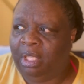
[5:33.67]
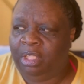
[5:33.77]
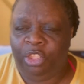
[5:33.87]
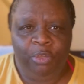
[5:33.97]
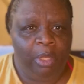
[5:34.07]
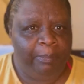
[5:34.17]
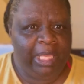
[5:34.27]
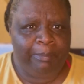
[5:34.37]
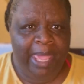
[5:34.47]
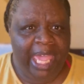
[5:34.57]
you a
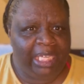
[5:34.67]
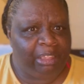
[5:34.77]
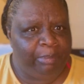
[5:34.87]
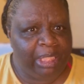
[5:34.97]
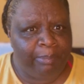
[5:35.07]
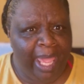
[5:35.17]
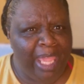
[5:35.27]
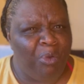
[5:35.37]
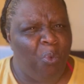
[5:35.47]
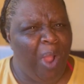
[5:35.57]
big bag at a big
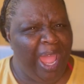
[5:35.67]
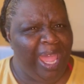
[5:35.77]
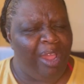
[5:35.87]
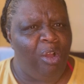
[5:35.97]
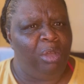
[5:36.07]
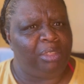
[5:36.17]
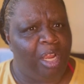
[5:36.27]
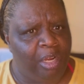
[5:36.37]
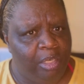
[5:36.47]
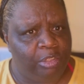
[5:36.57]
bank, why on
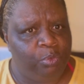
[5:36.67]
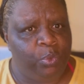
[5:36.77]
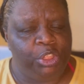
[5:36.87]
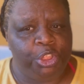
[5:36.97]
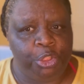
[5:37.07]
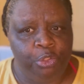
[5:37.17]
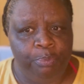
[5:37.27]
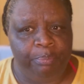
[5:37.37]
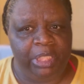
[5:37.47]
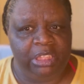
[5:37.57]
earth would you
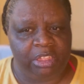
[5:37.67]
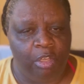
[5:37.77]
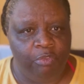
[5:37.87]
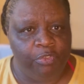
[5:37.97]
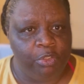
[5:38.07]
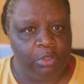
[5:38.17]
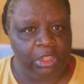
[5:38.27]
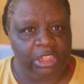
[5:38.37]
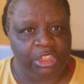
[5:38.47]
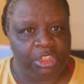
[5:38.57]
be so
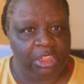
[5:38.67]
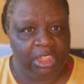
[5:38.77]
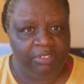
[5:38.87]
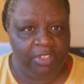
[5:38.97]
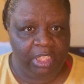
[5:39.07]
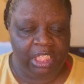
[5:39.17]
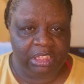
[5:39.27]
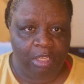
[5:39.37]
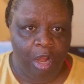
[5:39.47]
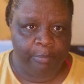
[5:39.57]
foolish to leave your
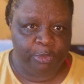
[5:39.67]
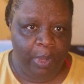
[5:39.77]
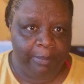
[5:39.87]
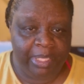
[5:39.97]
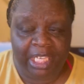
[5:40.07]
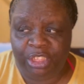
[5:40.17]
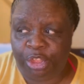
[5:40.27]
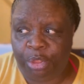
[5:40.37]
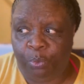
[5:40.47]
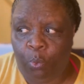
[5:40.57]
kids in harm's way?
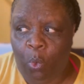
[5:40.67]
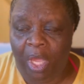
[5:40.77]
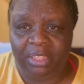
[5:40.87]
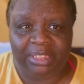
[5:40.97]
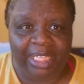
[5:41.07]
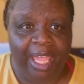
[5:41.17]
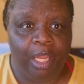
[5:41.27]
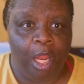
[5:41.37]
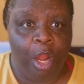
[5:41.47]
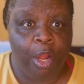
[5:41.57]
Because once that
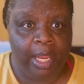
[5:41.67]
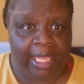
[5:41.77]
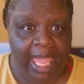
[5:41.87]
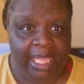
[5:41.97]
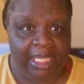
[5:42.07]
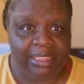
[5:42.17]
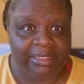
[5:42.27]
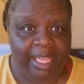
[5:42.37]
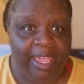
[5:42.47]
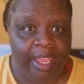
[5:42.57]
hurricane hits
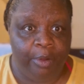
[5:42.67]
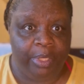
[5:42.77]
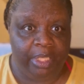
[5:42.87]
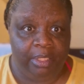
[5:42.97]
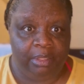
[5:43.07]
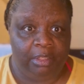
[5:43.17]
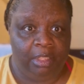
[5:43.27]
that area,